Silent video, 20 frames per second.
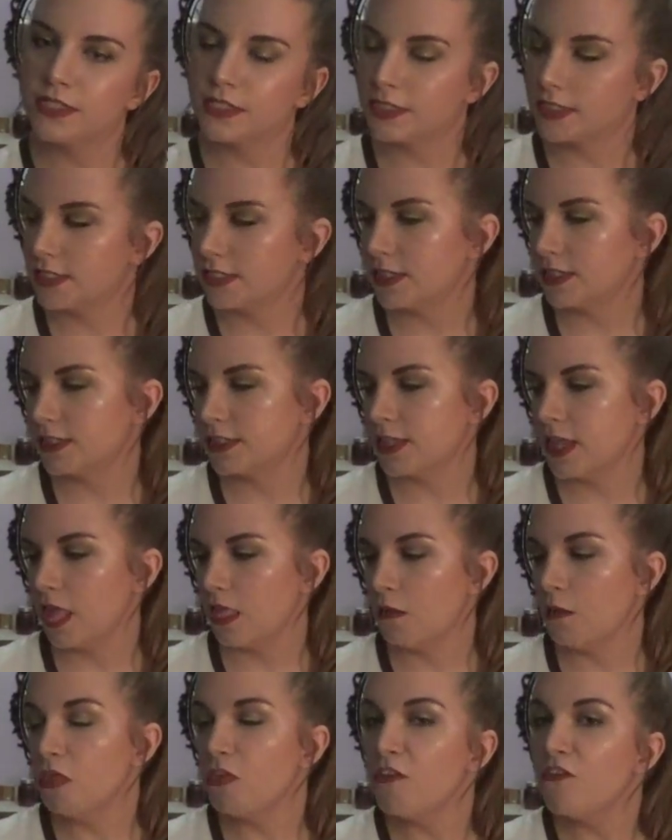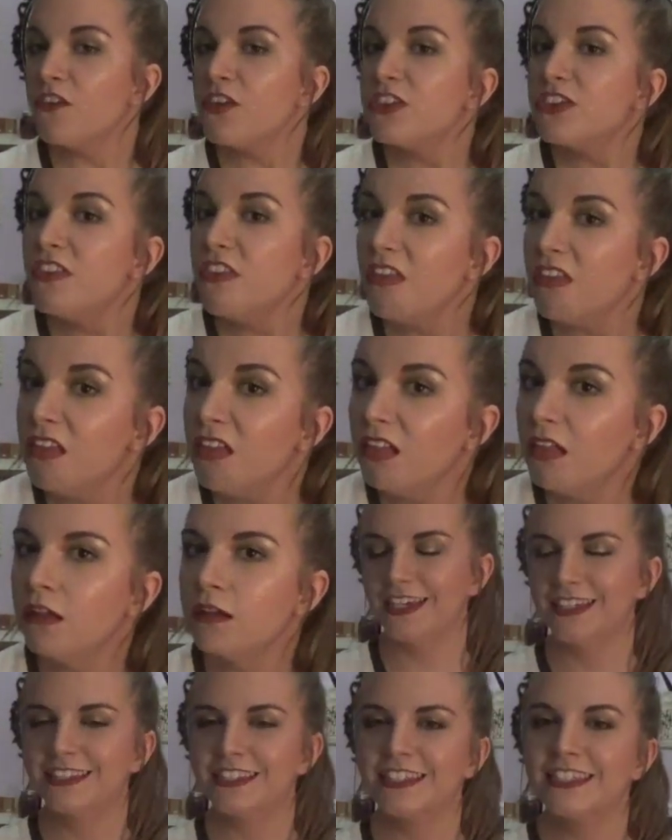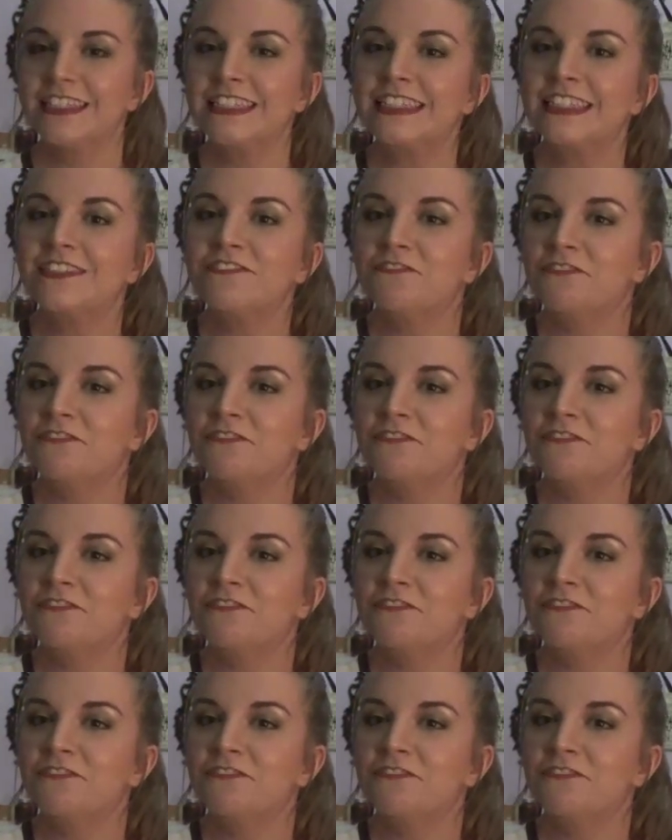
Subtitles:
This is the